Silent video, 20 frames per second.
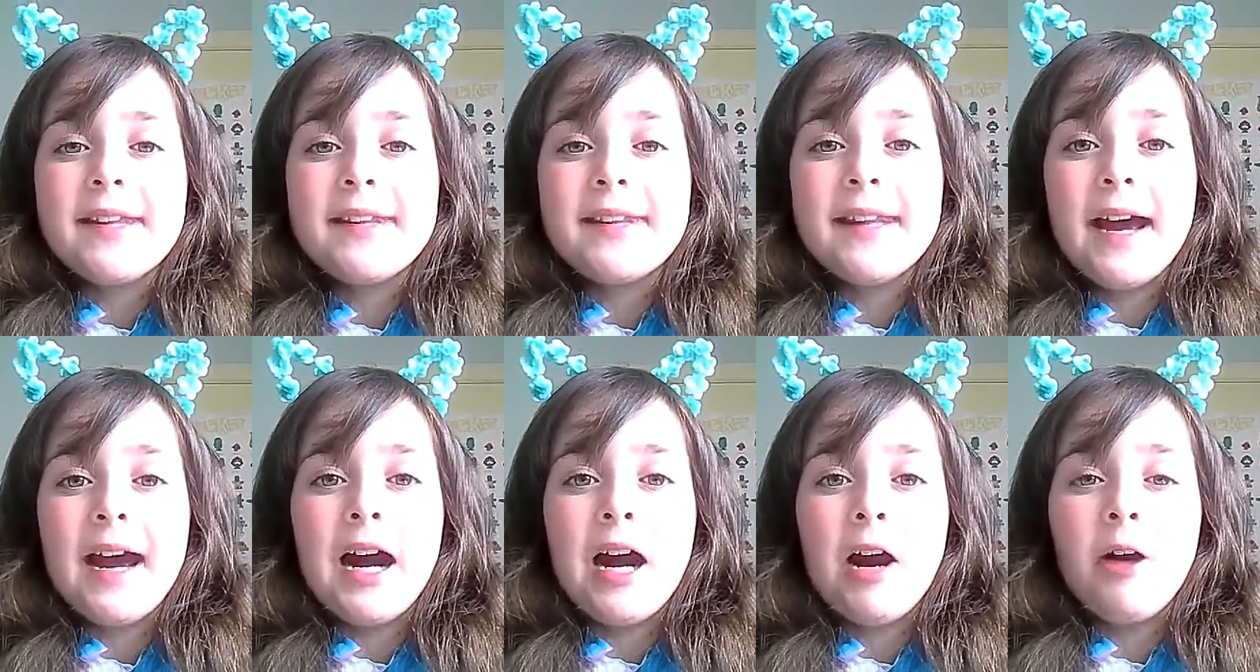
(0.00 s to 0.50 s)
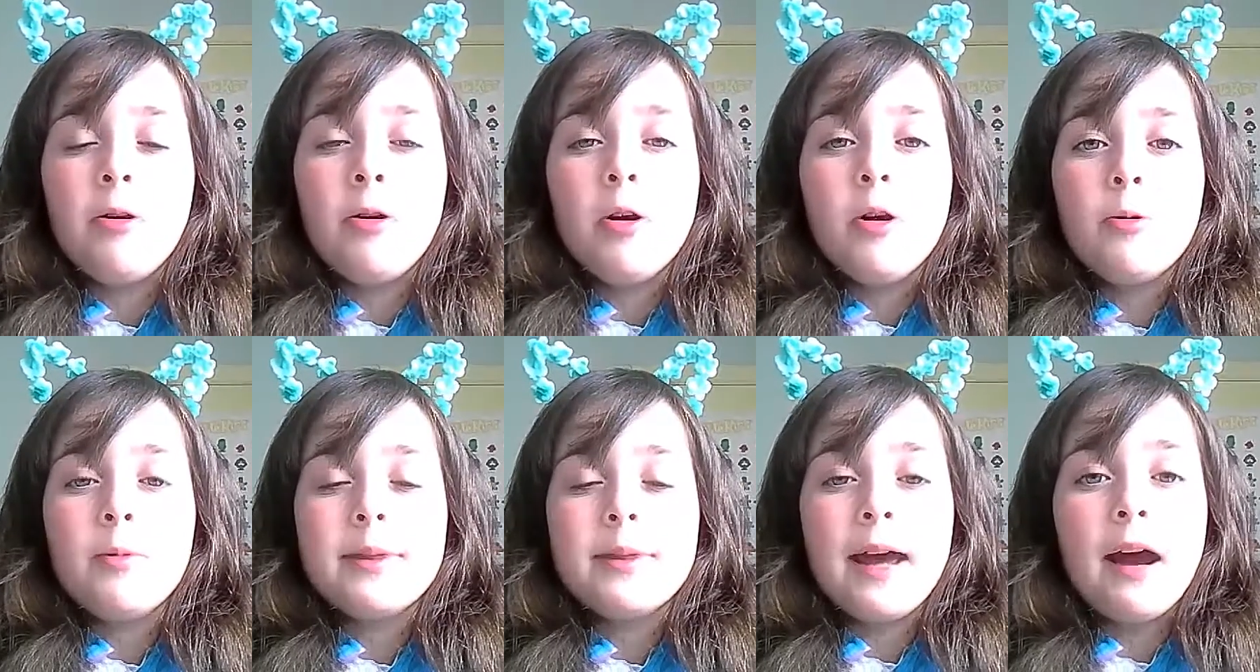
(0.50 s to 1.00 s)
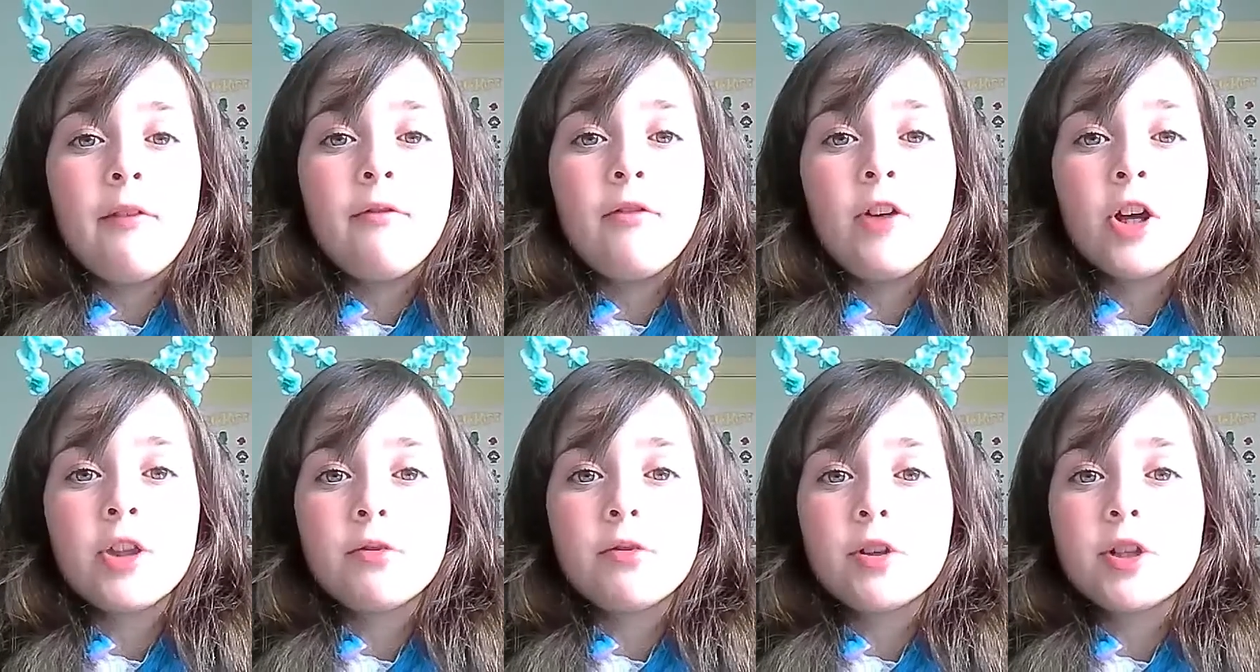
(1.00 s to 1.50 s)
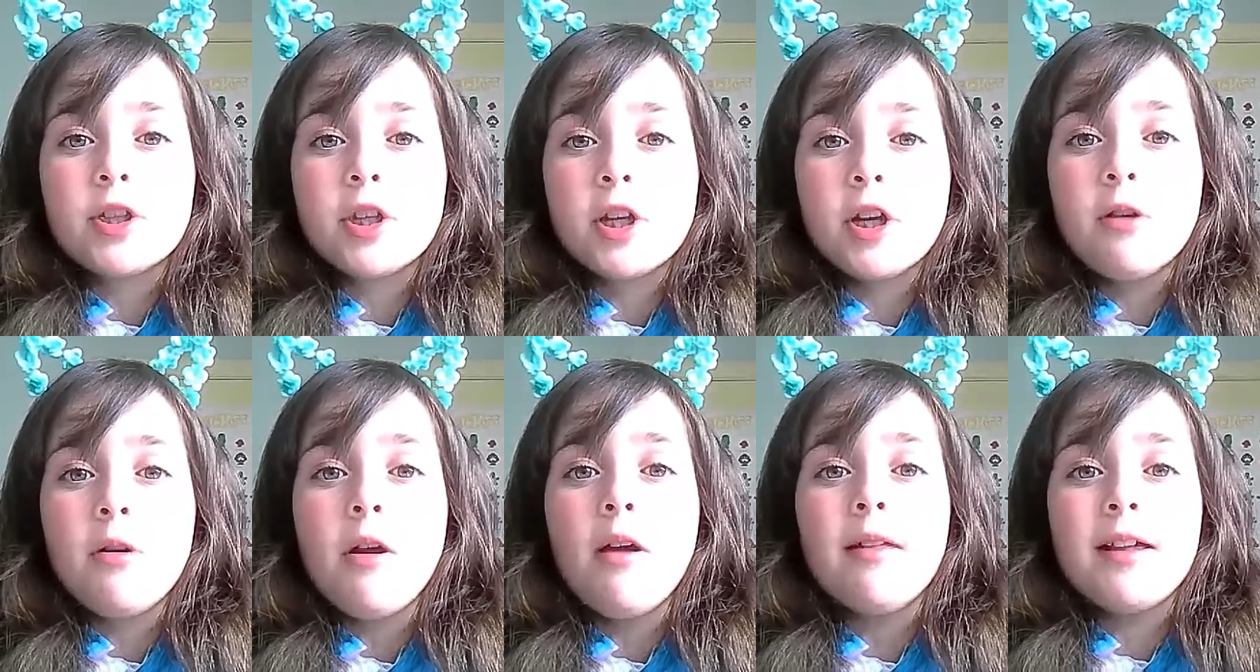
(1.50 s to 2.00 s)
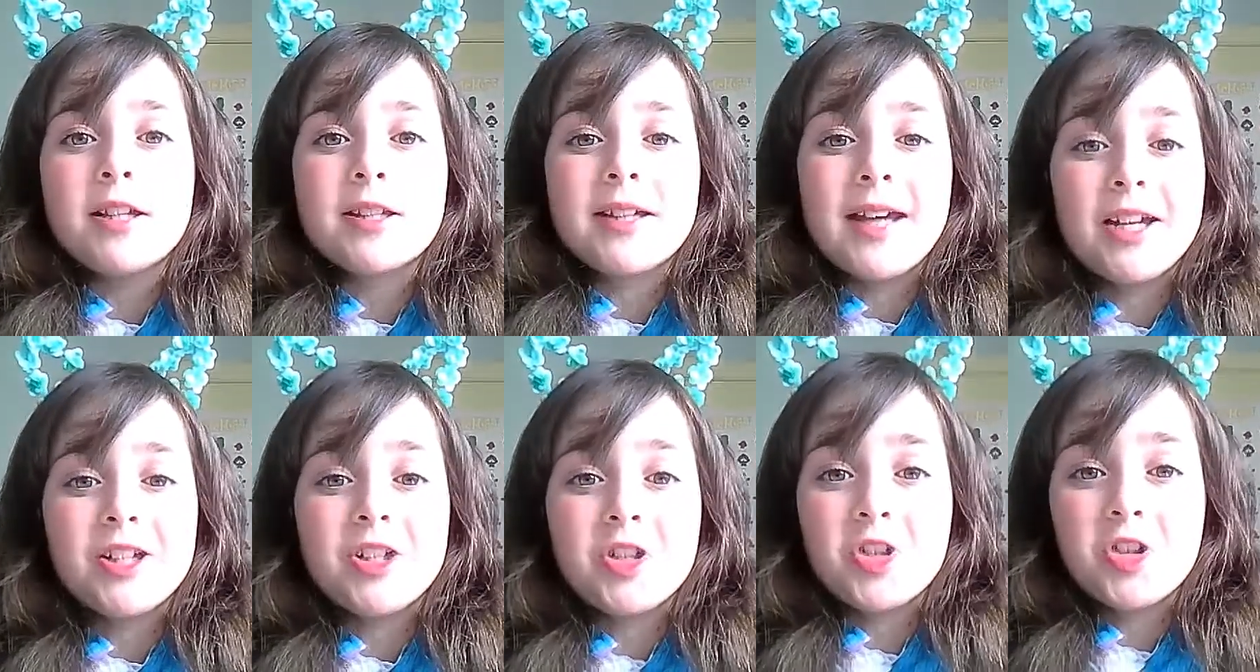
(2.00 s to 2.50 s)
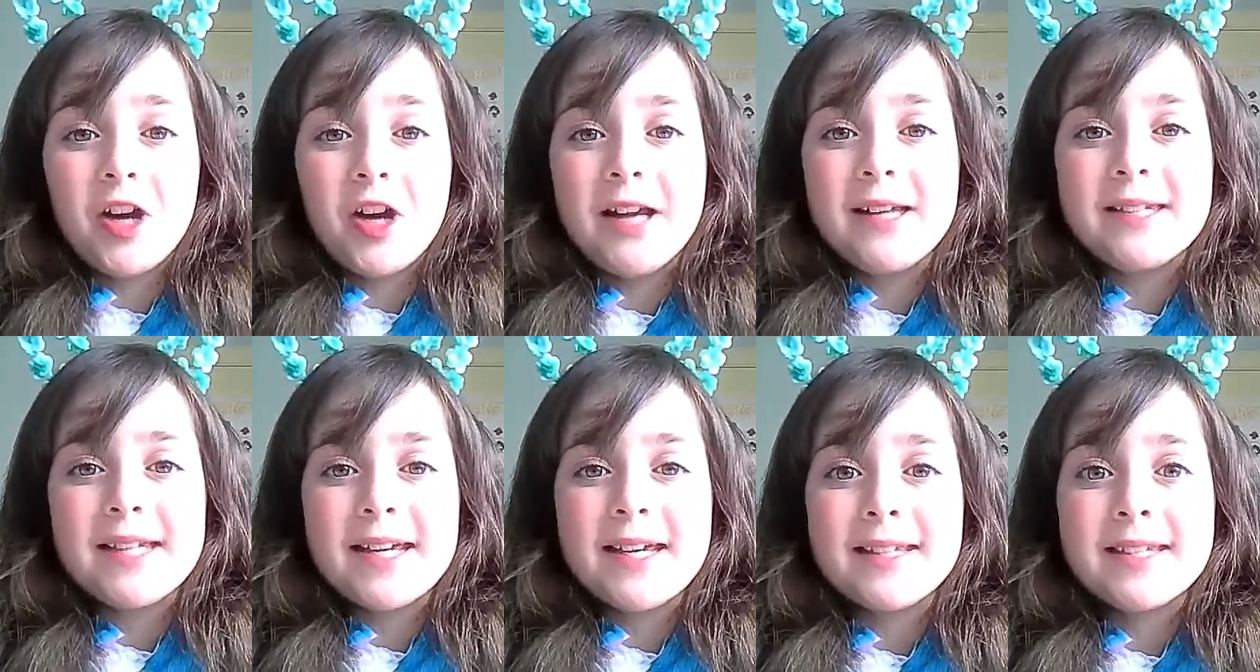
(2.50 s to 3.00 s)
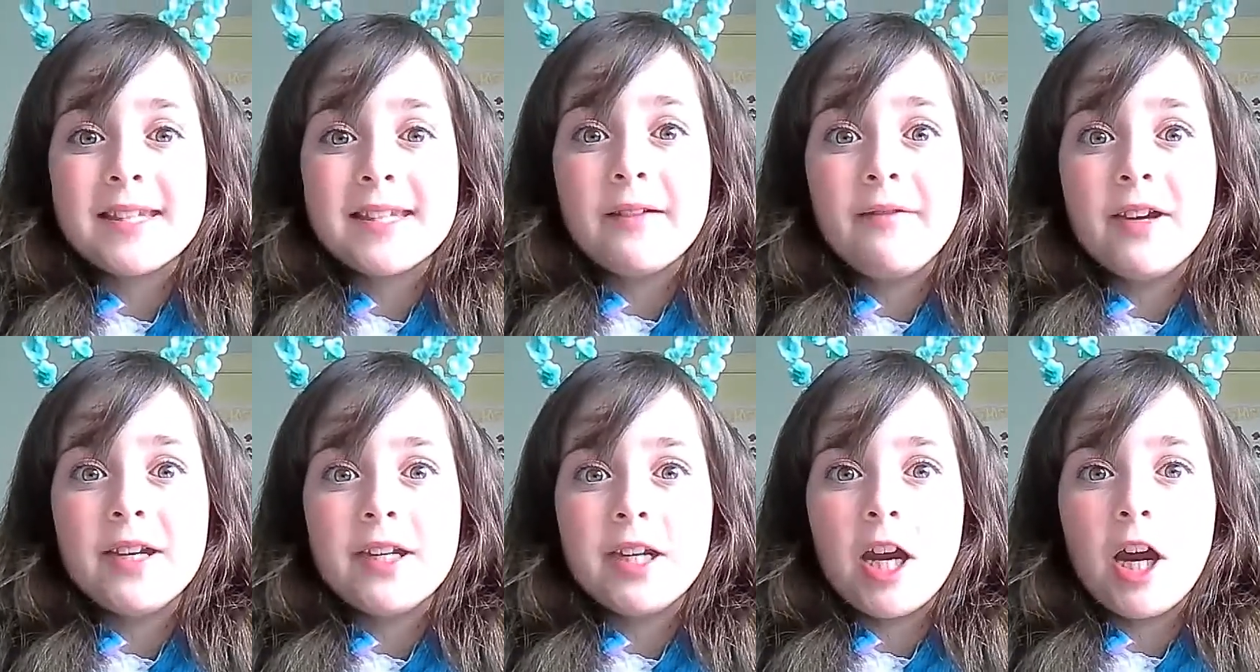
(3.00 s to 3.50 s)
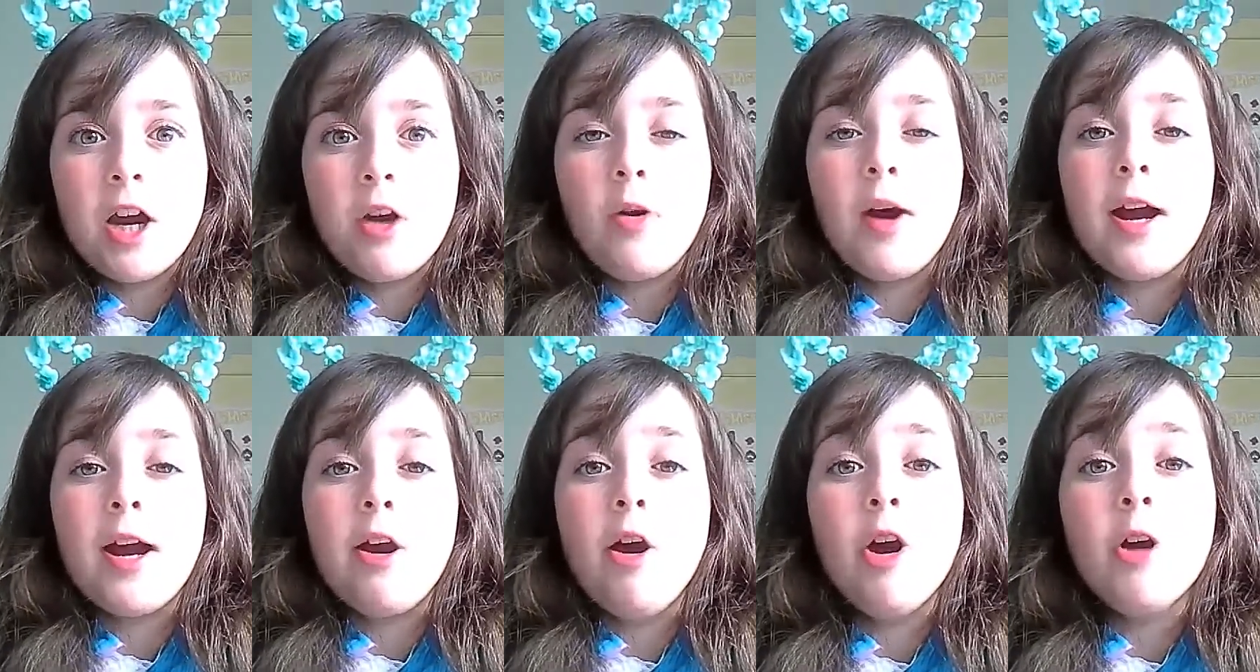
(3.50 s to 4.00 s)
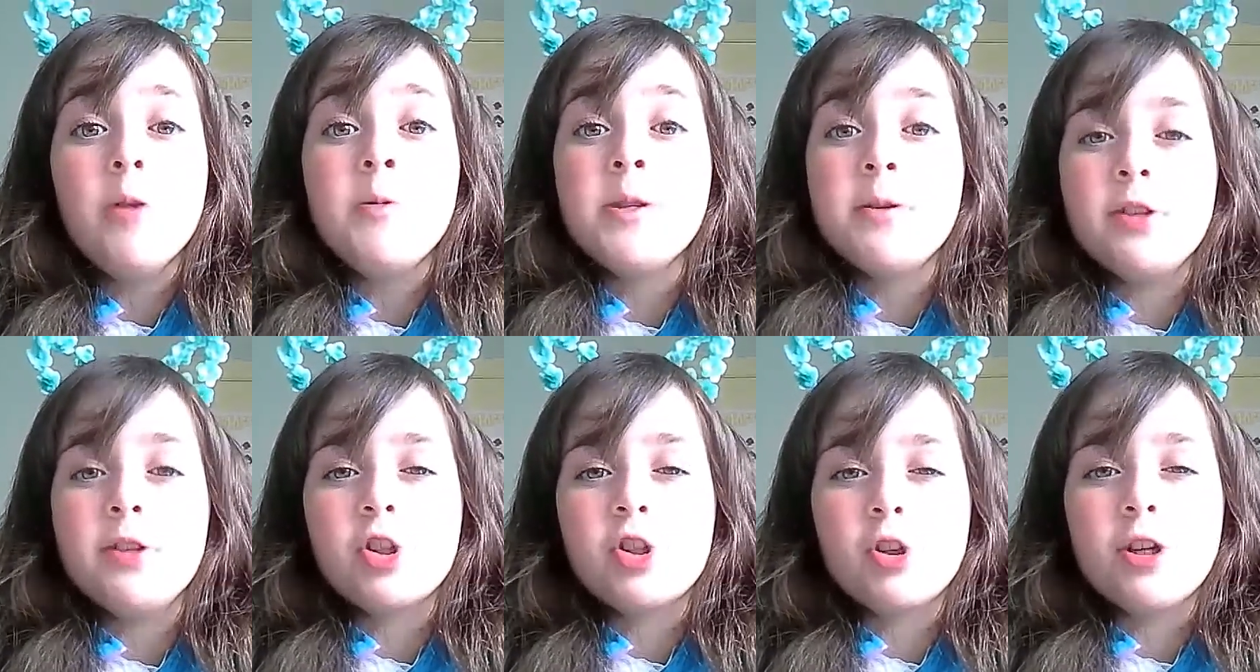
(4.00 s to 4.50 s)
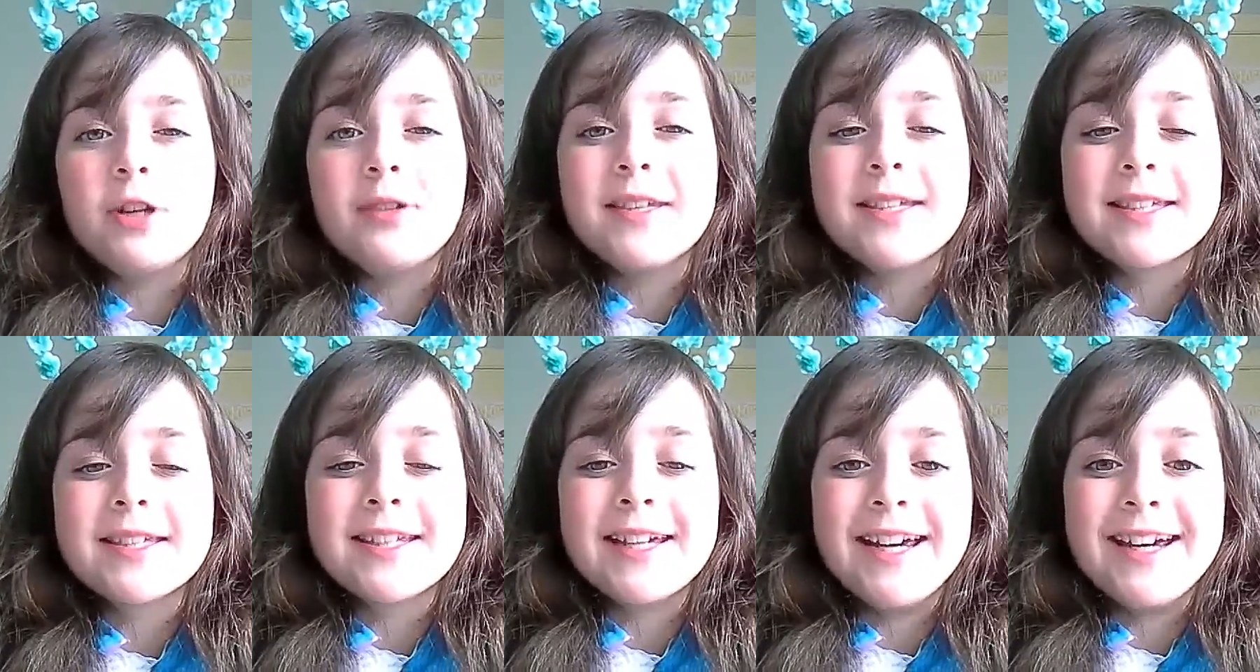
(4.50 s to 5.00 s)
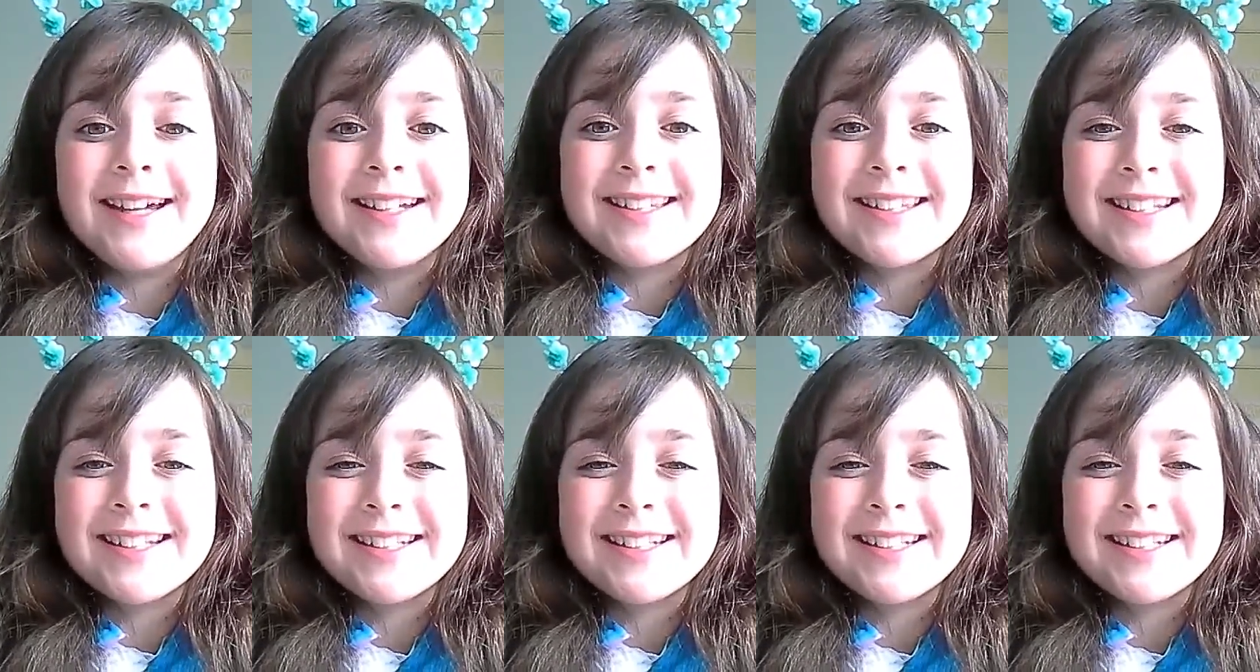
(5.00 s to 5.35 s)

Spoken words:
Now, without further ado, let's get straight into the video. I hope you enjoy the skit.